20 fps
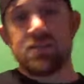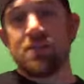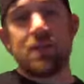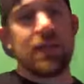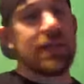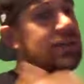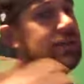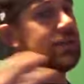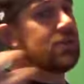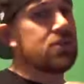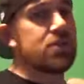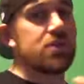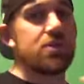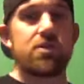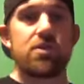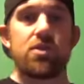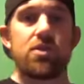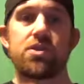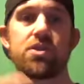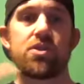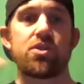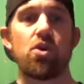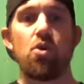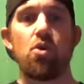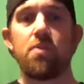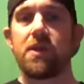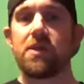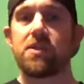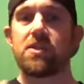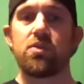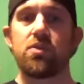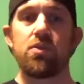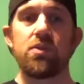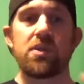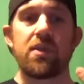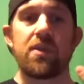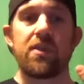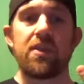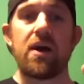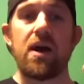Like there's, there's so many schools
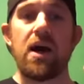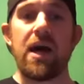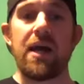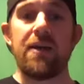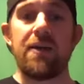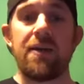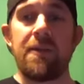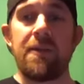of thought